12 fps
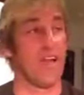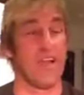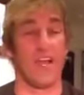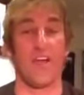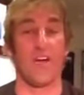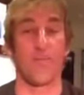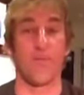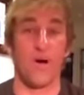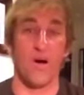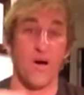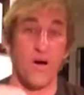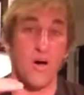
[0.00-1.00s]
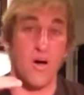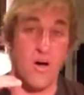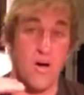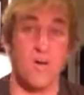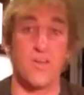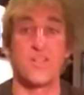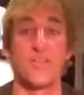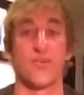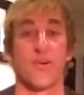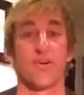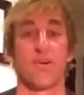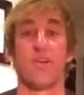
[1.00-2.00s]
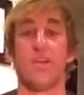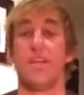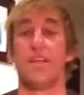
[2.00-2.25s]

And I hope all your